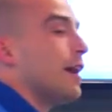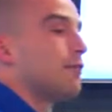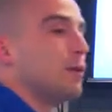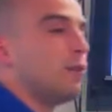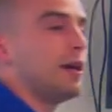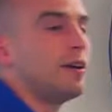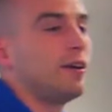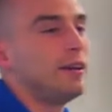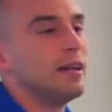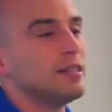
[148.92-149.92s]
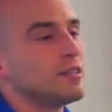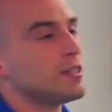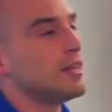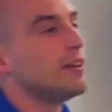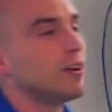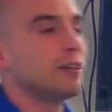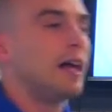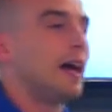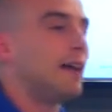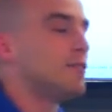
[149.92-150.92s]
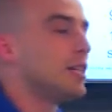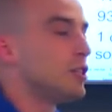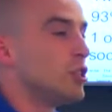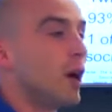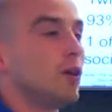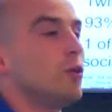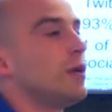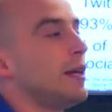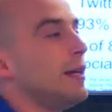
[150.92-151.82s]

everywhere. It's in our lives. It's not going